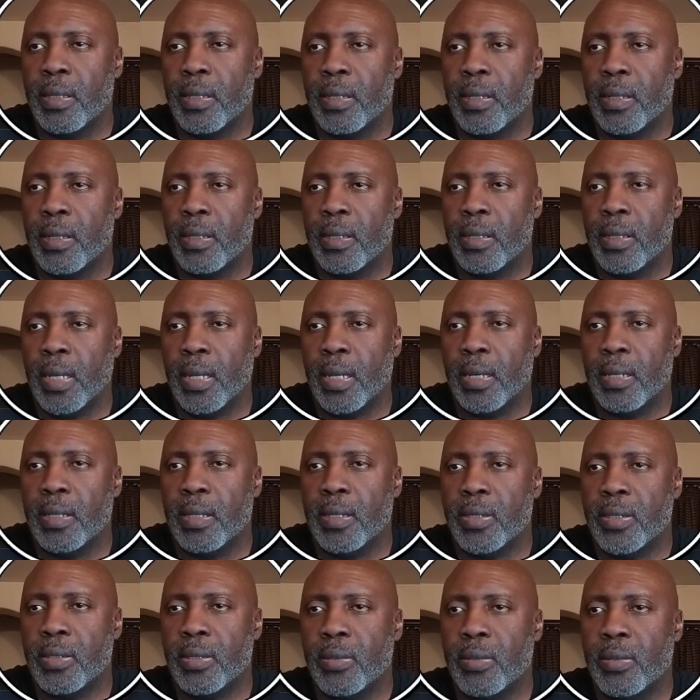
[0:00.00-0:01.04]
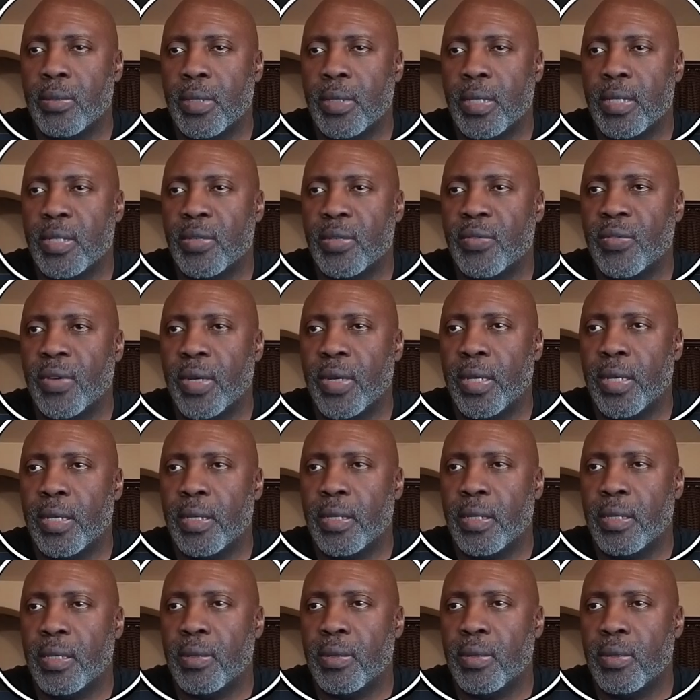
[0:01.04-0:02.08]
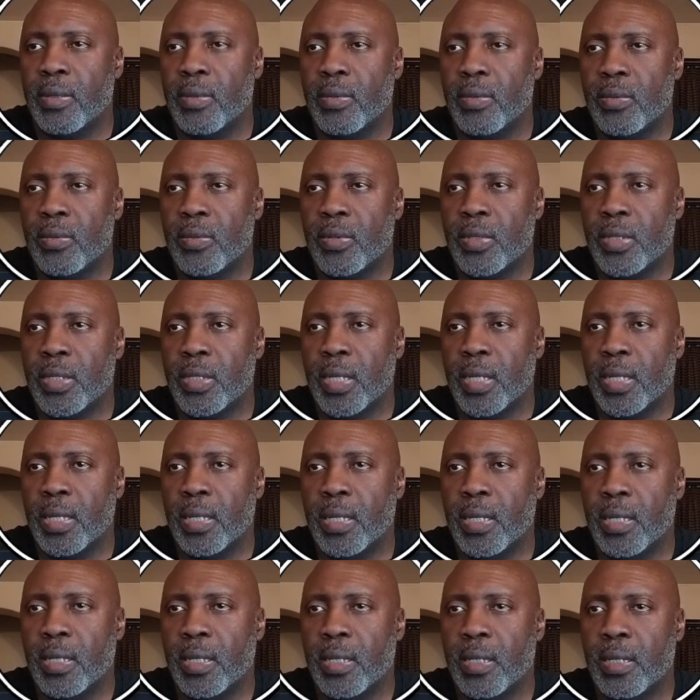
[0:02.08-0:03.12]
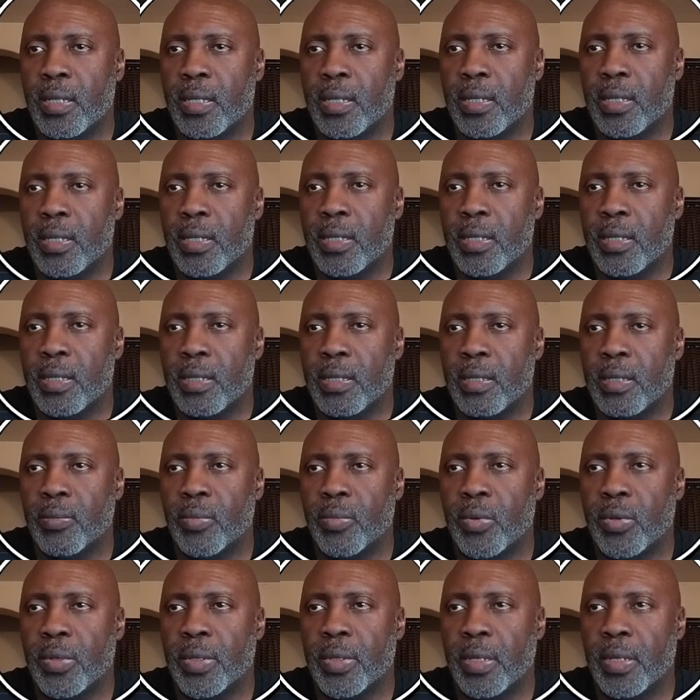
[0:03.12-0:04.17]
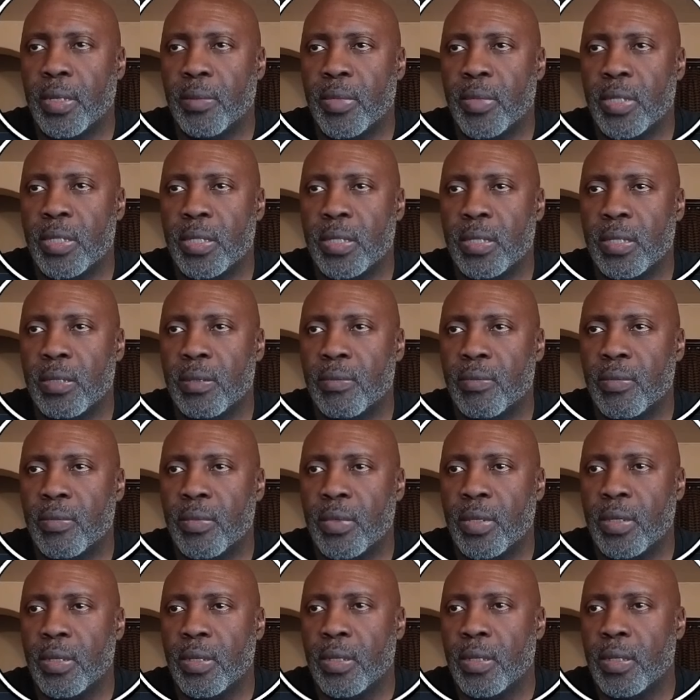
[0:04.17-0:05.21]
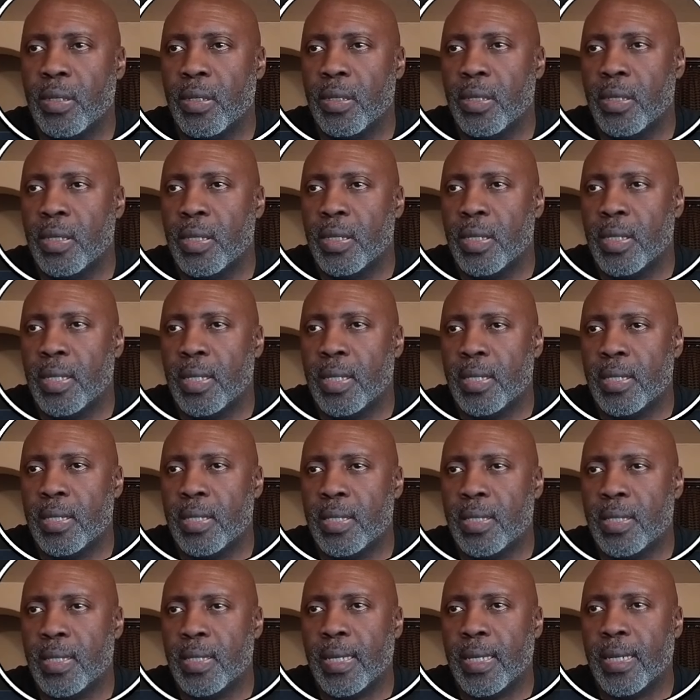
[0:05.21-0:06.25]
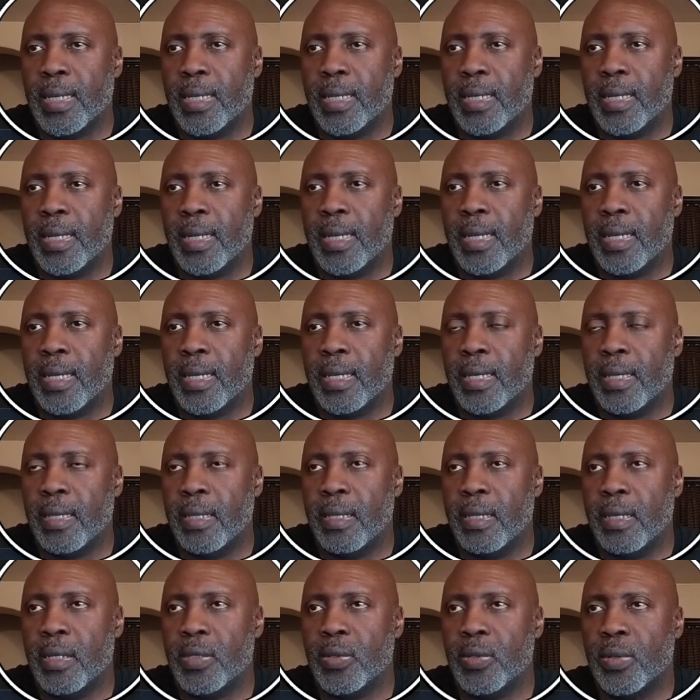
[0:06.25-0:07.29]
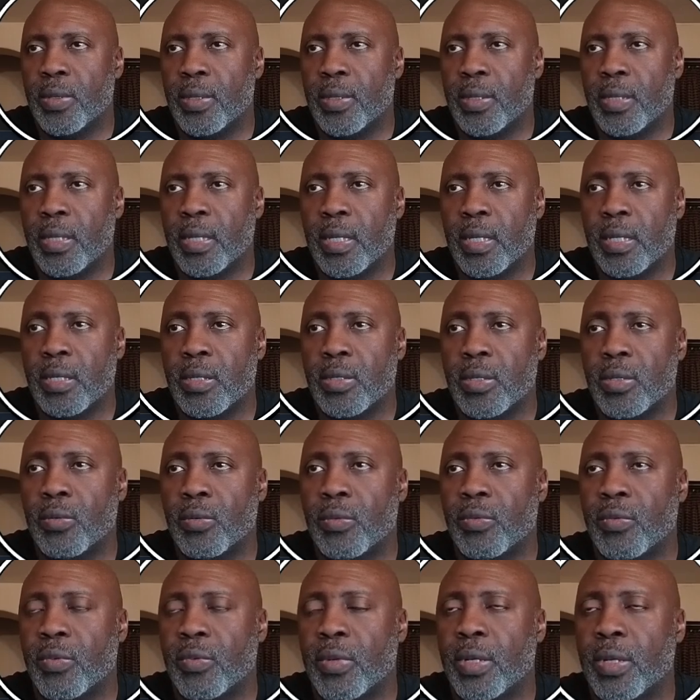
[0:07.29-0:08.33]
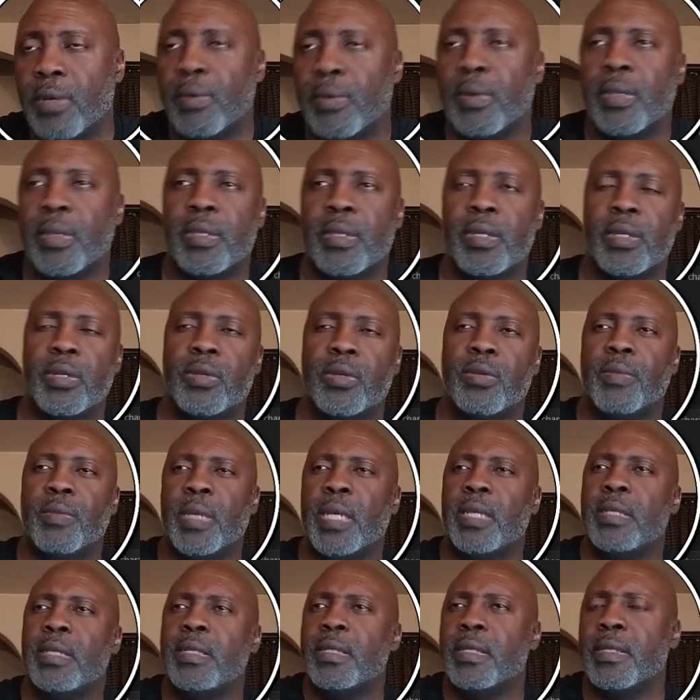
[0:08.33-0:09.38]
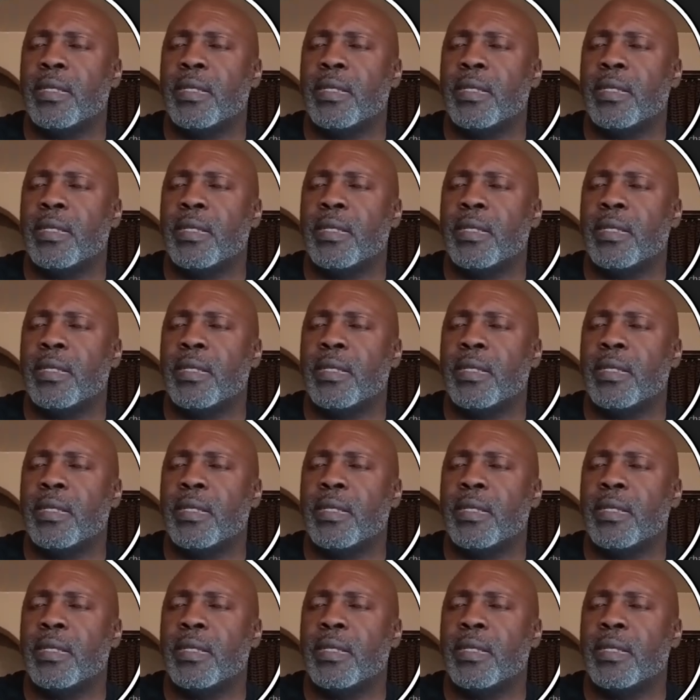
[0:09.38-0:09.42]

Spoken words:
Yeah, so that's fine. Those are the port numbers exactly like that one there. So we've got our 3 domains.